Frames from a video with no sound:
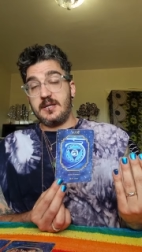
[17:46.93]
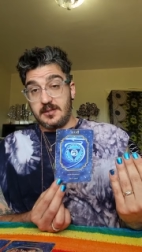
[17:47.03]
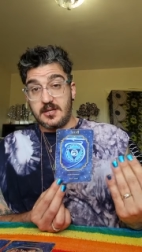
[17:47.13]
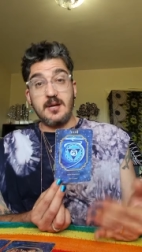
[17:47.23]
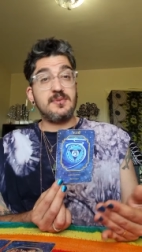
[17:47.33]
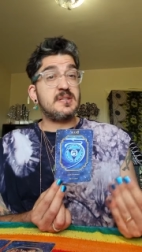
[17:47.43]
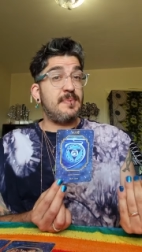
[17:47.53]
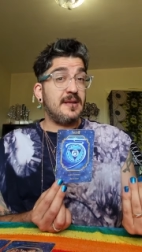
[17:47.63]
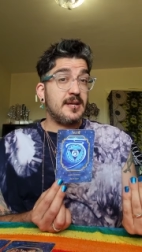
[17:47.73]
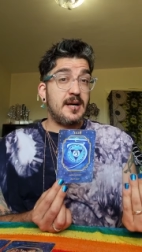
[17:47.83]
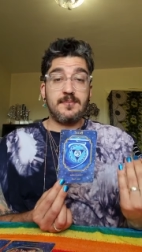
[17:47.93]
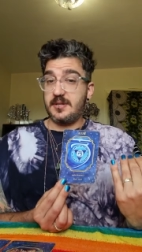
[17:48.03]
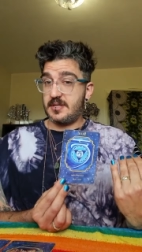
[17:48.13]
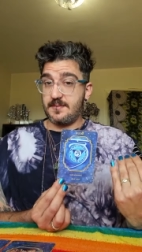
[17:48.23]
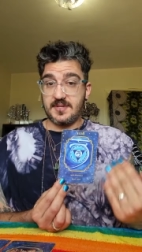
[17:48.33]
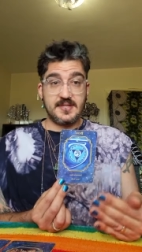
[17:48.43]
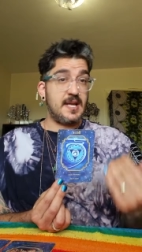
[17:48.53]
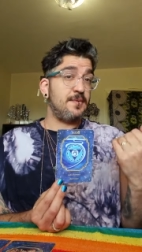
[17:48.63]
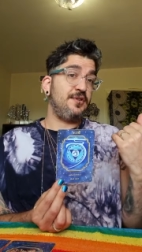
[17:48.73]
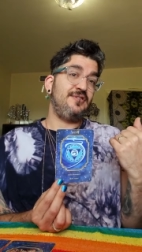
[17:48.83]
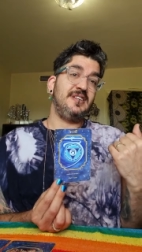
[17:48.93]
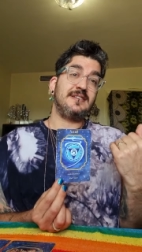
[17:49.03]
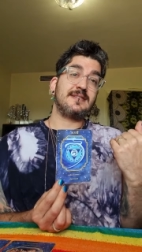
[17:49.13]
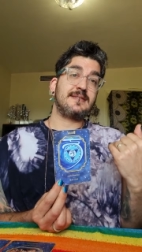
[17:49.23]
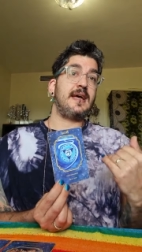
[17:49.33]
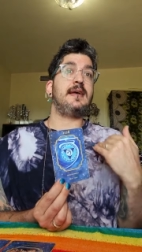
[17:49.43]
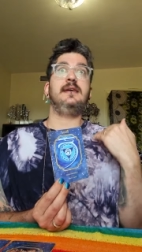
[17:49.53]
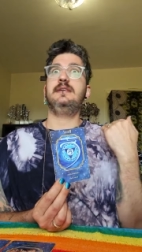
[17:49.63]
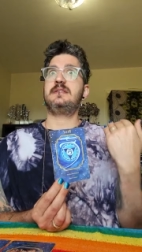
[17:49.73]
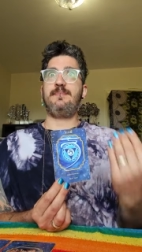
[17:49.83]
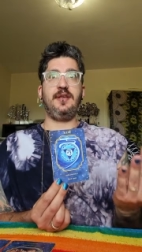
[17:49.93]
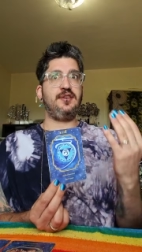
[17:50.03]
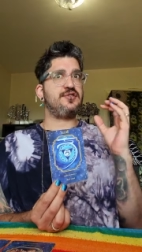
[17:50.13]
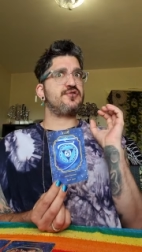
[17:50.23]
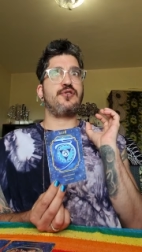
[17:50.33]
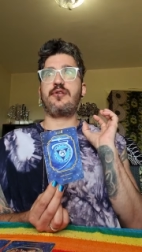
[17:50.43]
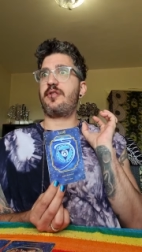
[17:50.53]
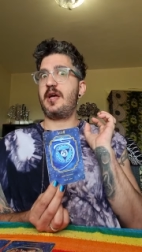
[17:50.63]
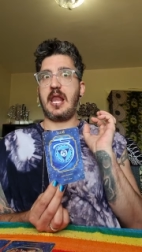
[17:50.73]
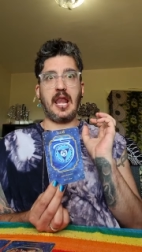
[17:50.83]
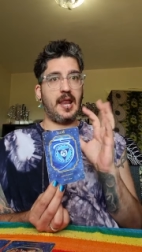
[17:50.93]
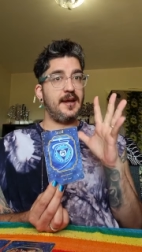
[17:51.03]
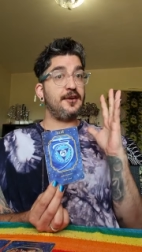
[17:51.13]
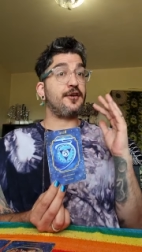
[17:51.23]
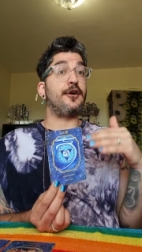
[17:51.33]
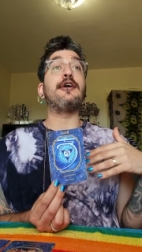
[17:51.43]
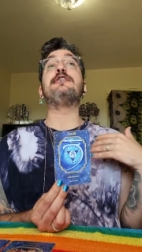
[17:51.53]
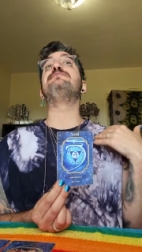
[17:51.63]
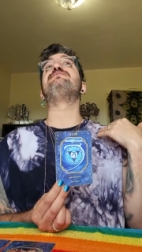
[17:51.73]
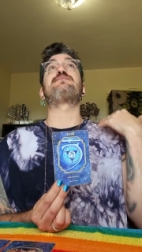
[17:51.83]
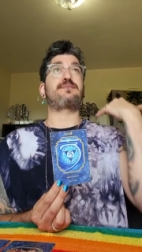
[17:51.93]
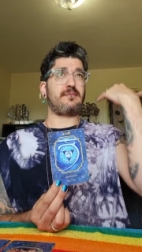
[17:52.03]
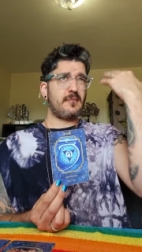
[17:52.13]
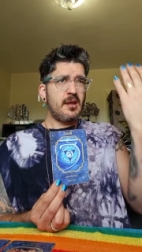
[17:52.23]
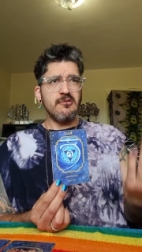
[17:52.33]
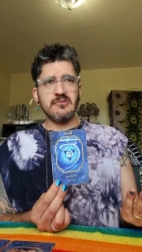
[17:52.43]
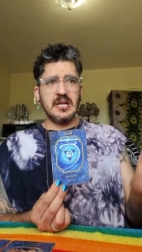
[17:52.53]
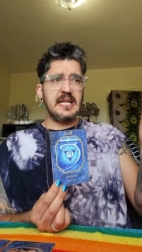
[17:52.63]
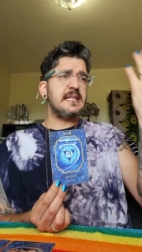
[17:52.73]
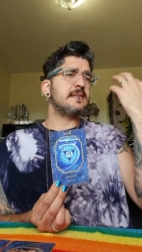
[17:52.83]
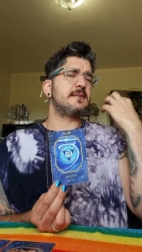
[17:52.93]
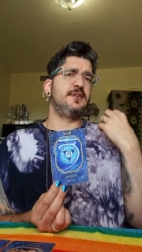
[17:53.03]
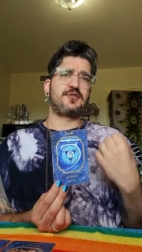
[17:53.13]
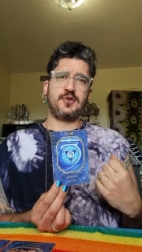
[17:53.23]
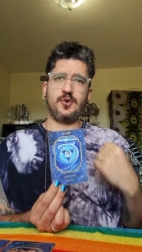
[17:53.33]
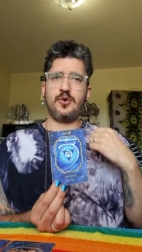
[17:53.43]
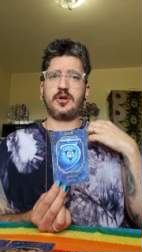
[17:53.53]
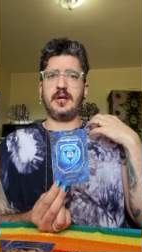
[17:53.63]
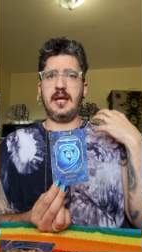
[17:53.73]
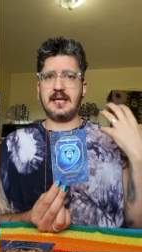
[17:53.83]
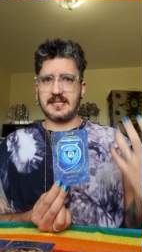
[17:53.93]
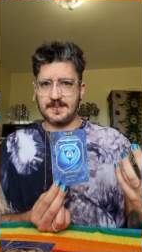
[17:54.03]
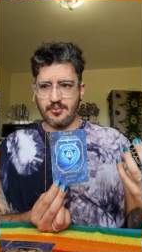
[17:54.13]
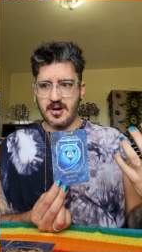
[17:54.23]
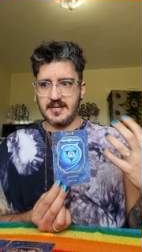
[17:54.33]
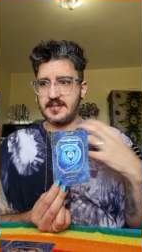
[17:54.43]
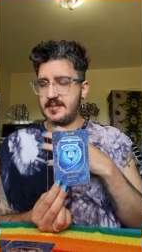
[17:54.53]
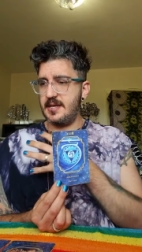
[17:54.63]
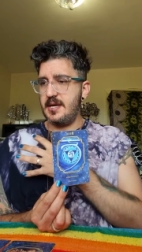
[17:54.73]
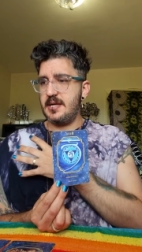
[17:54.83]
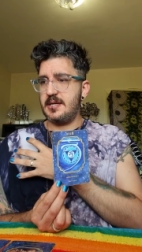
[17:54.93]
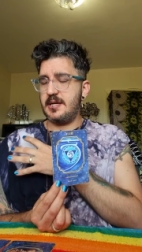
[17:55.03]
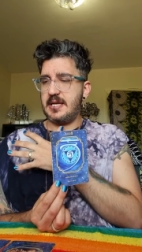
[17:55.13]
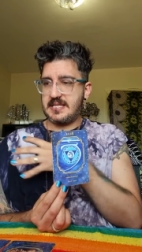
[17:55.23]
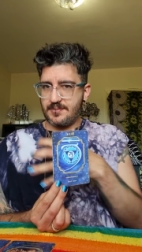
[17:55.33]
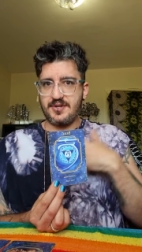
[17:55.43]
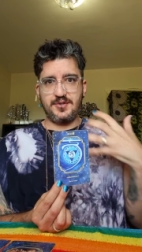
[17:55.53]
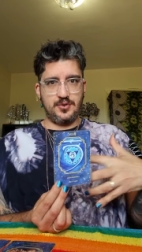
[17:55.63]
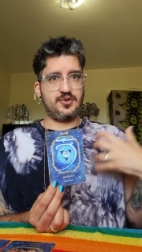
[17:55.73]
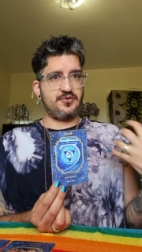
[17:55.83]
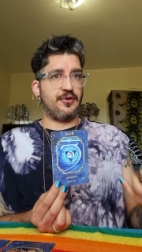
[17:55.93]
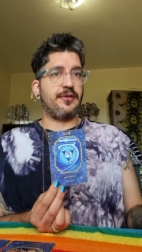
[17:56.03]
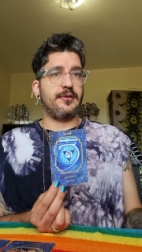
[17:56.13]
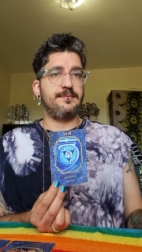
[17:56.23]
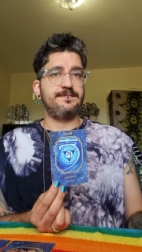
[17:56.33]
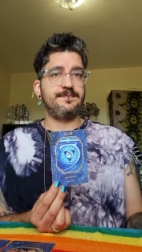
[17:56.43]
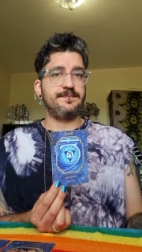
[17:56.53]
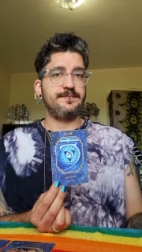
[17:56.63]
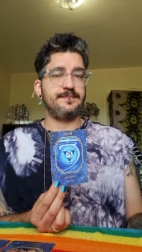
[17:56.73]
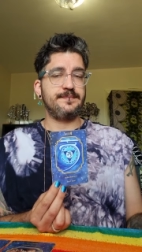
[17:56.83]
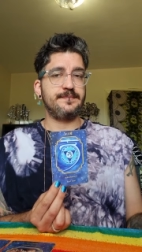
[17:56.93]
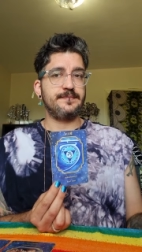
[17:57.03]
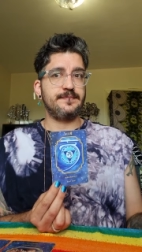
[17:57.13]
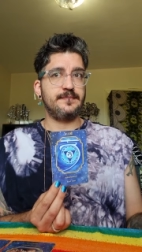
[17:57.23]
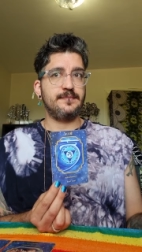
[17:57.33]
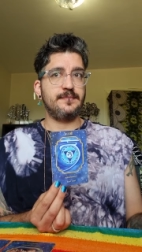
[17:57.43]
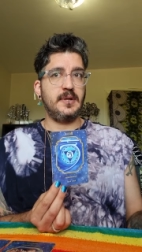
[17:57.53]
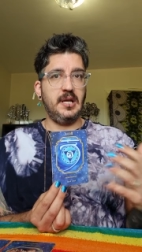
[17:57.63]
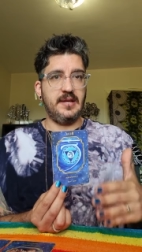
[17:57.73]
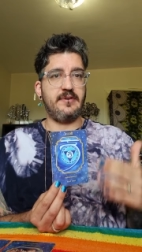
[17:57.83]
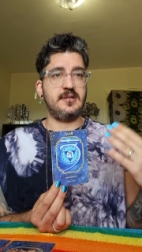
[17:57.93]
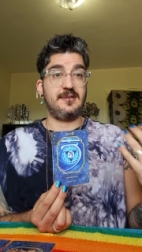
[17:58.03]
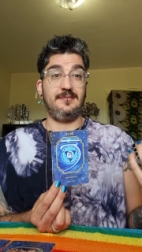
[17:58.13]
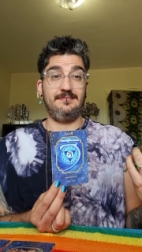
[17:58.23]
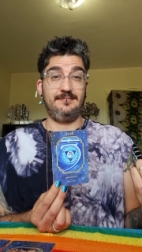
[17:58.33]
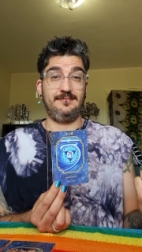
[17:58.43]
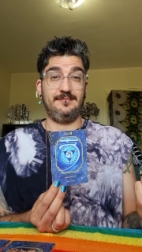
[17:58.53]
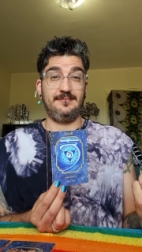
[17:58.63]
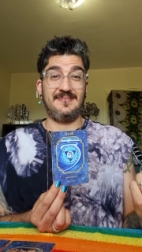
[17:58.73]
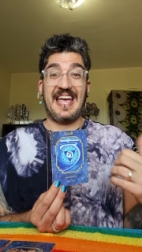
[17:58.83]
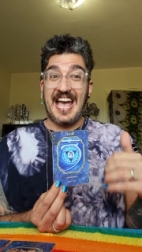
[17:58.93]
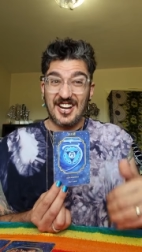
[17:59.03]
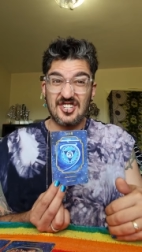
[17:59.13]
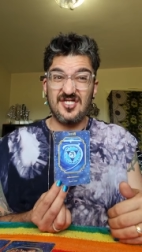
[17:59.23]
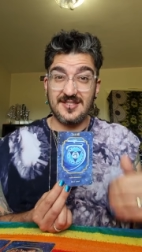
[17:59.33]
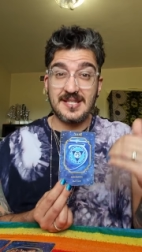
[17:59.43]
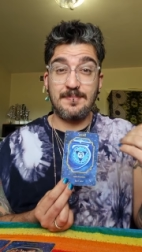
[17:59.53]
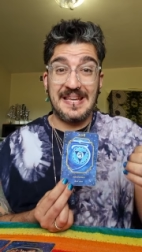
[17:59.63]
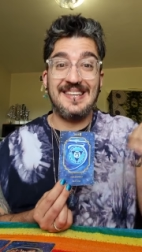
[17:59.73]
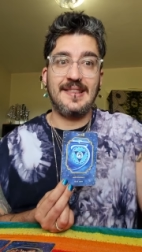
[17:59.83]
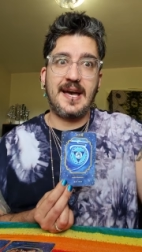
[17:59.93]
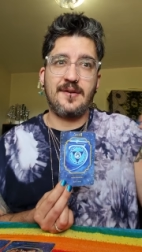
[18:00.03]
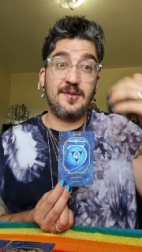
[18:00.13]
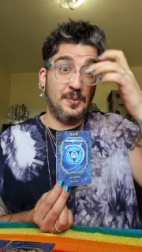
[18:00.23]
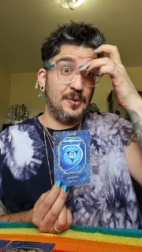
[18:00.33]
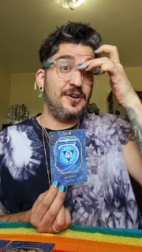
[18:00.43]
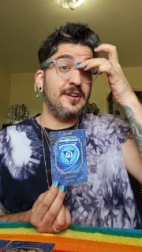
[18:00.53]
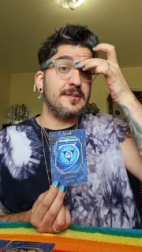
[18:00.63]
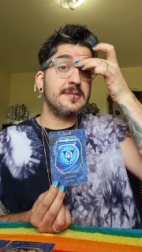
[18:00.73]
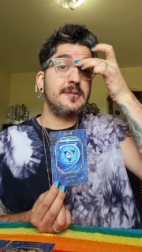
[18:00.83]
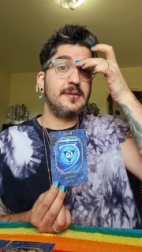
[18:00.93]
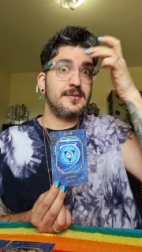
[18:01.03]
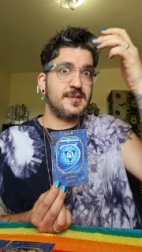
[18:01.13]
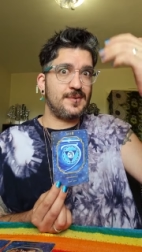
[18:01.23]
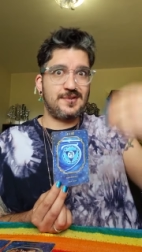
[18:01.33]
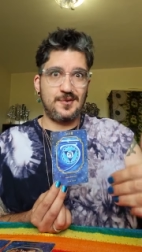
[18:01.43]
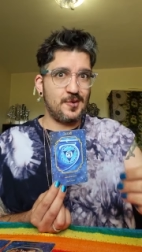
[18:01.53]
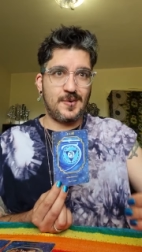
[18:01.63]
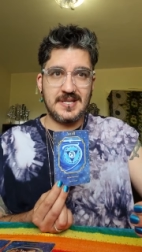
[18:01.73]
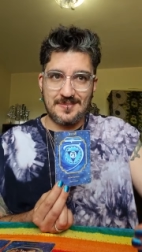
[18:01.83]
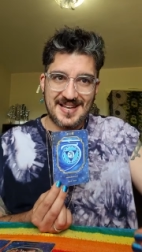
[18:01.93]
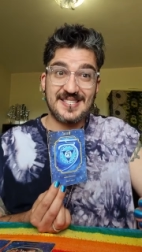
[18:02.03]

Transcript: time to speak up, time to say what you need to say, speak your truth, let it go, release, talk, express, express your truth. Live it. Actions speak louder than words. So it's not always about